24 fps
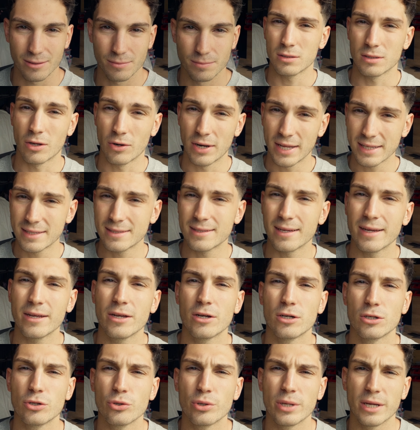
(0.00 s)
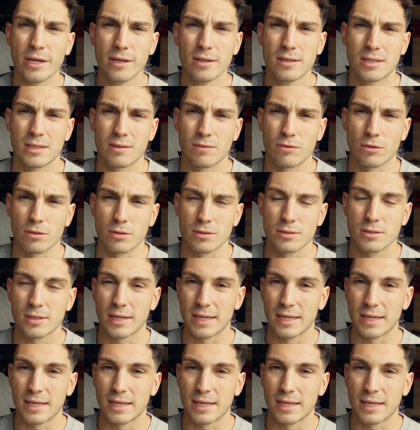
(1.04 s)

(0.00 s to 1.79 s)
Now let's say you're doing intervals.